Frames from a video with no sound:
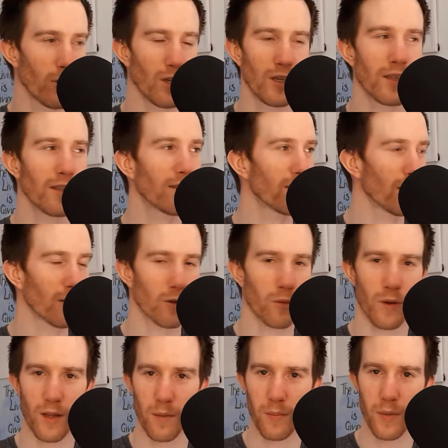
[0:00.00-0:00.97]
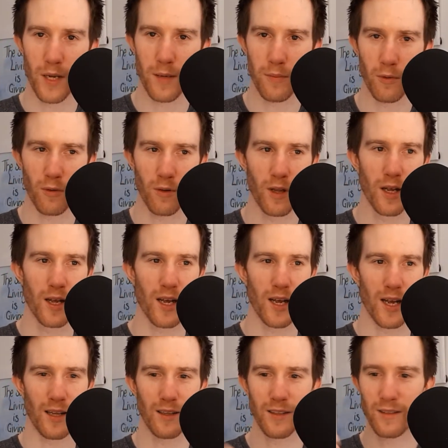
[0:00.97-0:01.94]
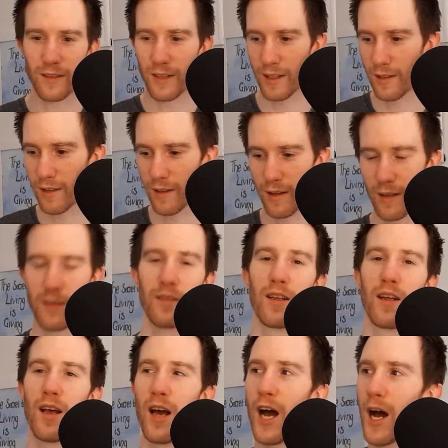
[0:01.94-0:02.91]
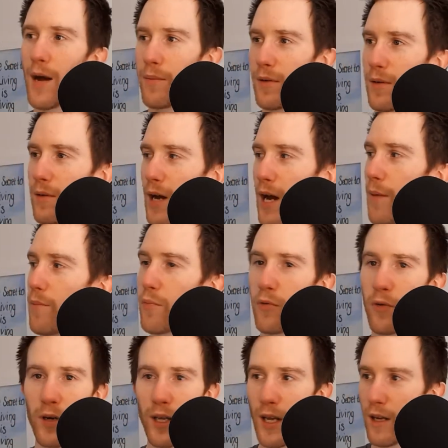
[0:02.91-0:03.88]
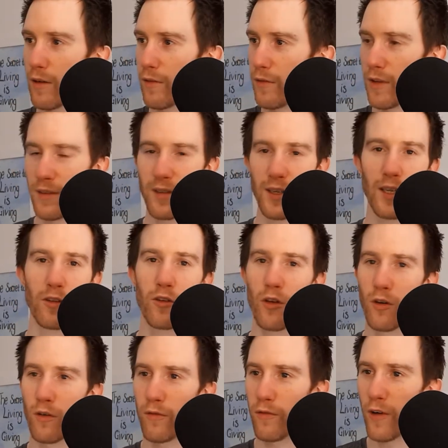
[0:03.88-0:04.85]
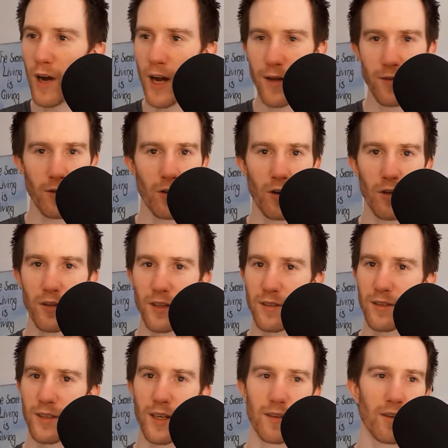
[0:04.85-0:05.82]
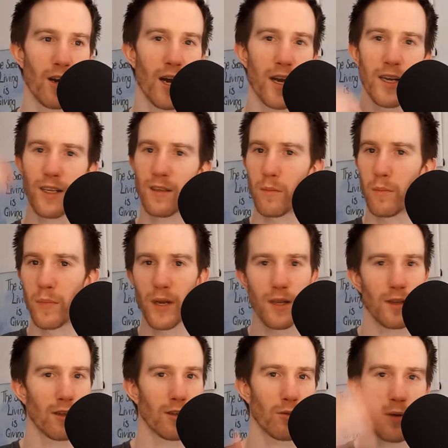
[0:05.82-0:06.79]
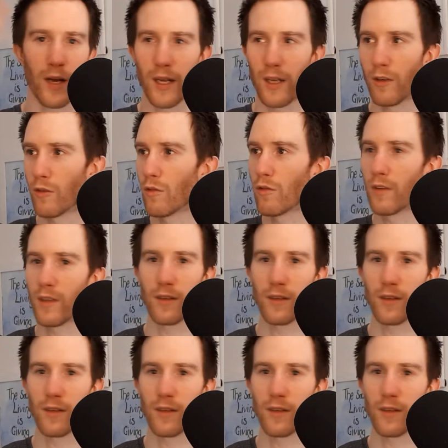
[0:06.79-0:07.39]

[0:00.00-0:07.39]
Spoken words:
and listening to other people and listening to this upbringing of this internal 5-year-old that says, I need to be this way and do